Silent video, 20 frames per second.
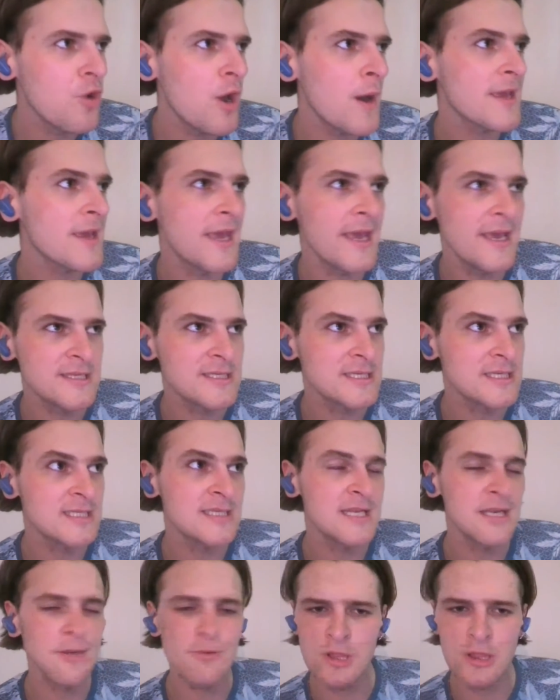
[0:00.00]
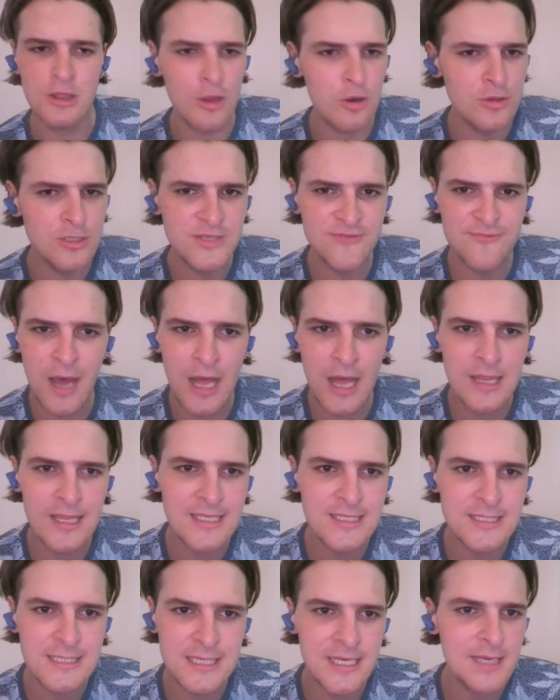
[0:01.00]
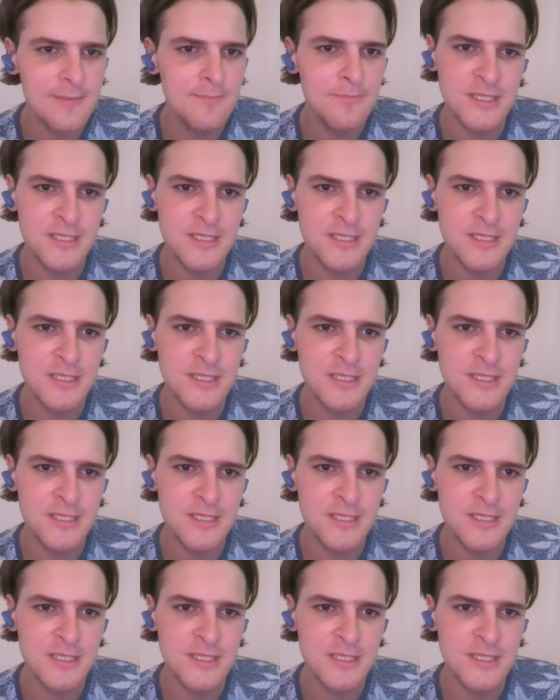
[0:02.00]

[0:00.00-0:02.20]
Bouaké is a city with loads of Malians in it.